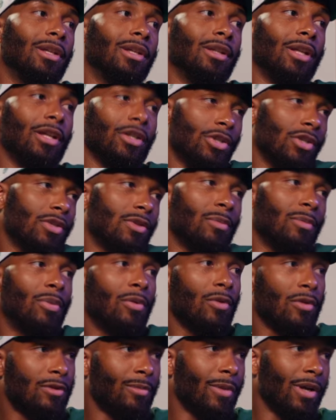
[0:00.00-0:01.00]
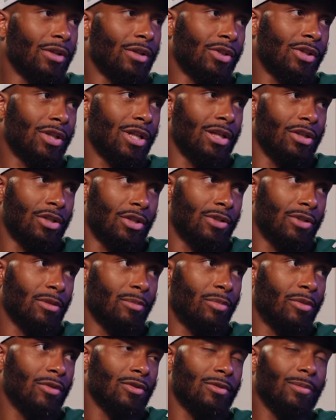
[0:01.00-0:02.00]
Like she supports my shit. She
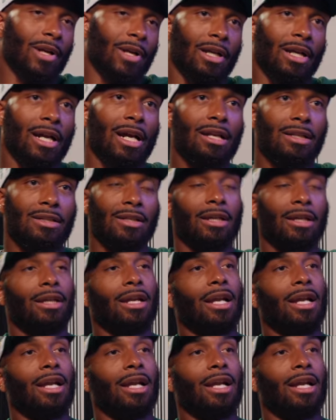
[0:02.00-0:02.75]
supports my content.